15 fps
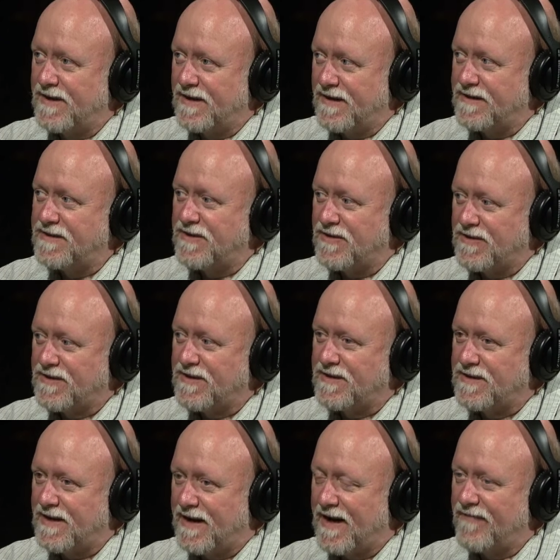taking it seriously. Okay. I
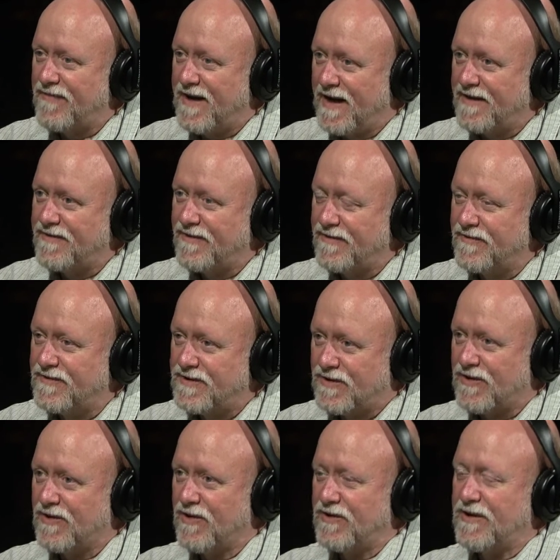said I've got to
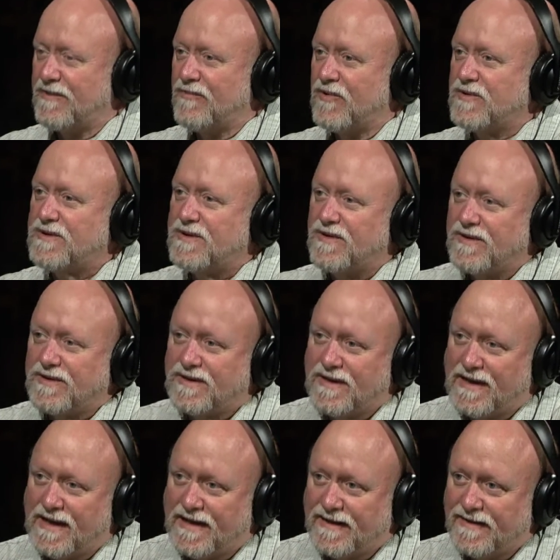start looking more
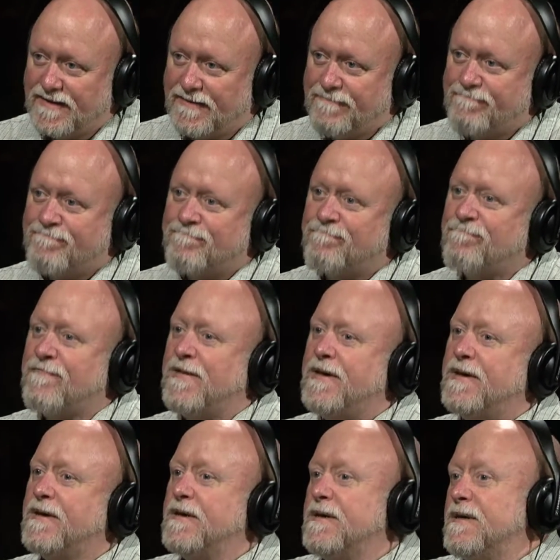seriously at
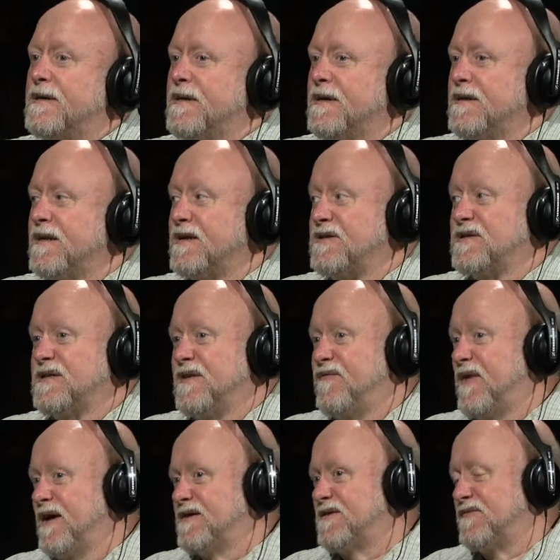not just the
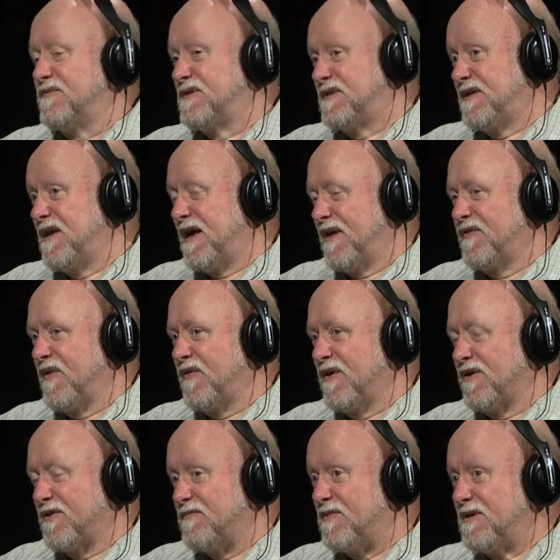effects of sin, that
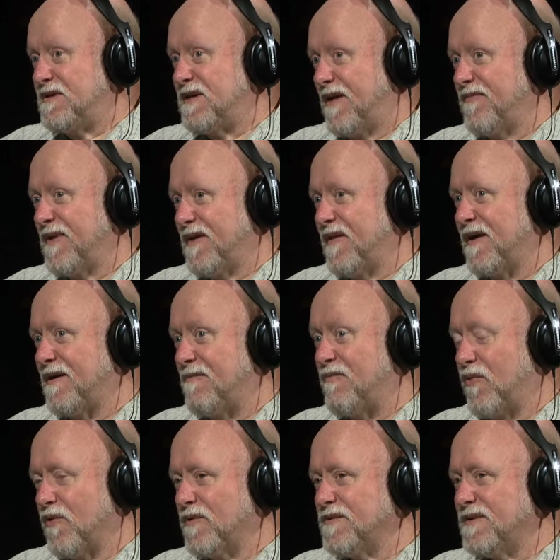there could be something like a
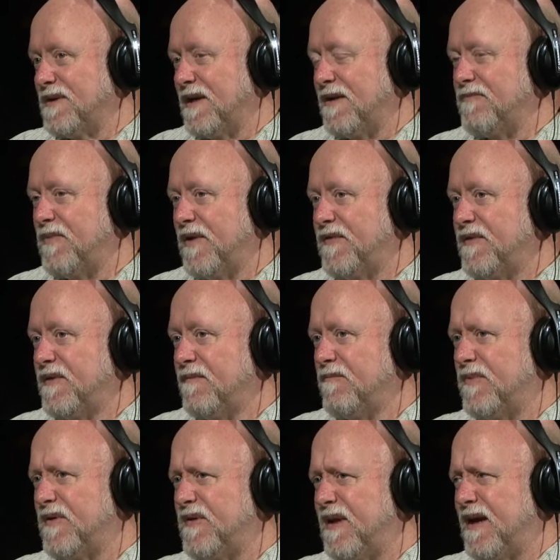mortal sin, but
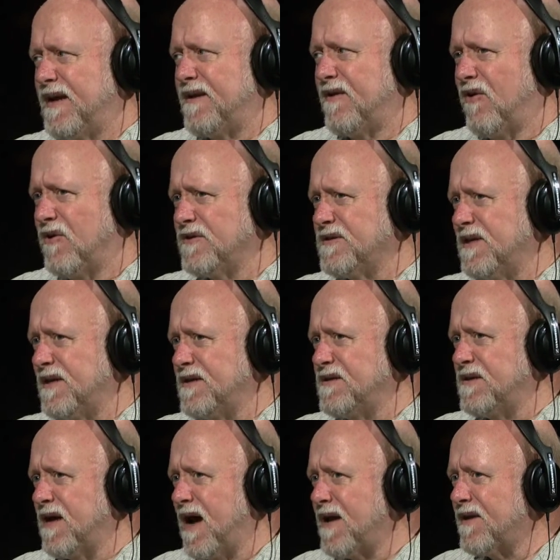but that all sin
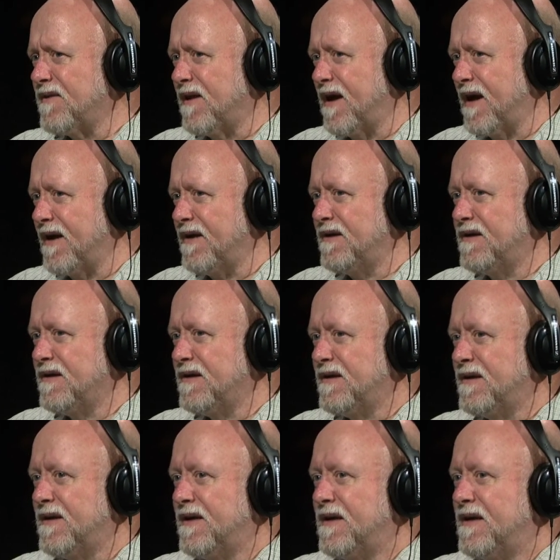is not alike,
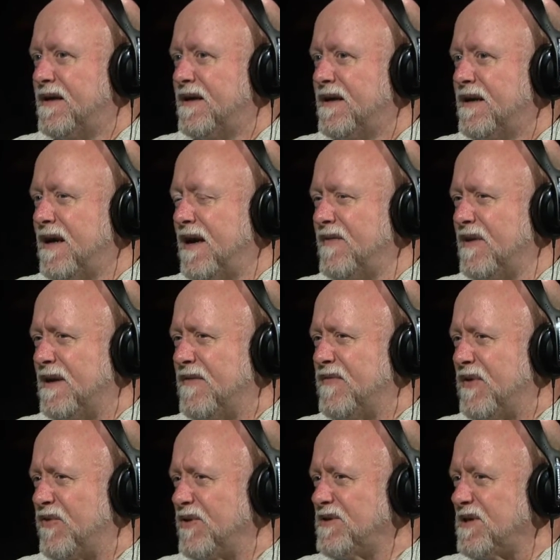and that if
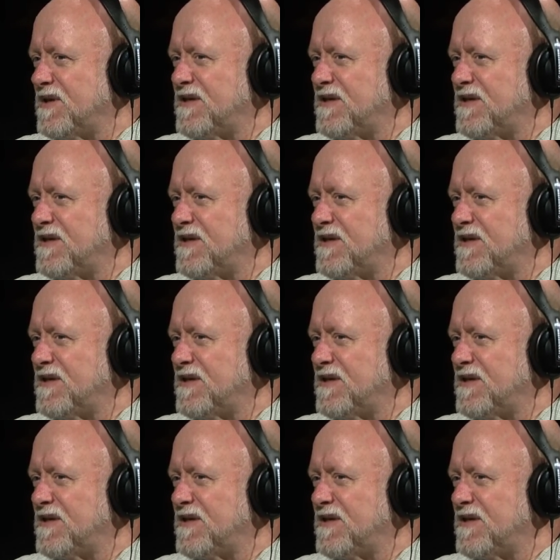there is a